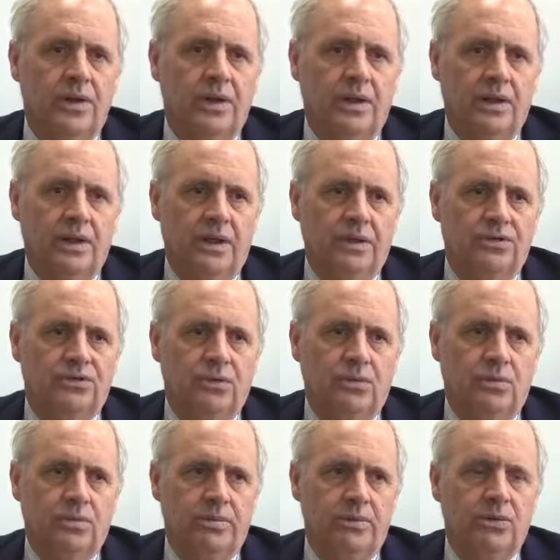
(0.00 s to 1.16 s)
And so we'll
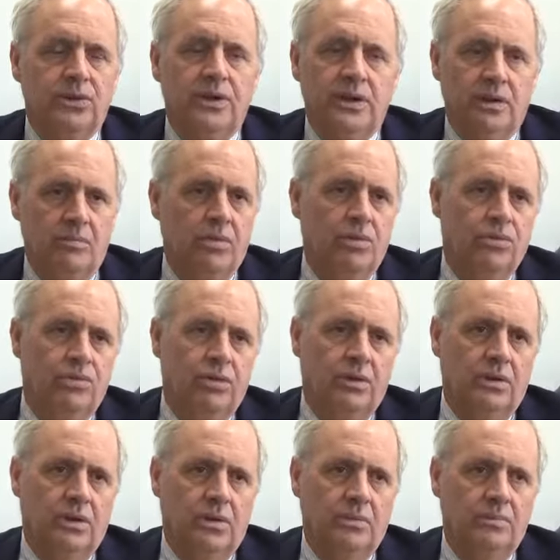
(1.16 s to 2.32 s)
be looking at both the
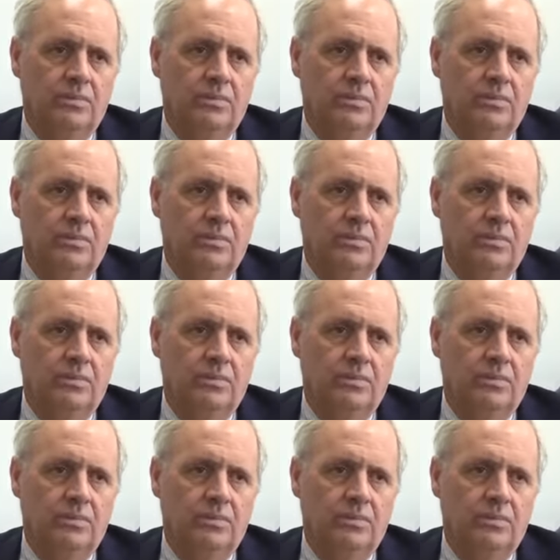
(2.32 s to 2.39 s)
um,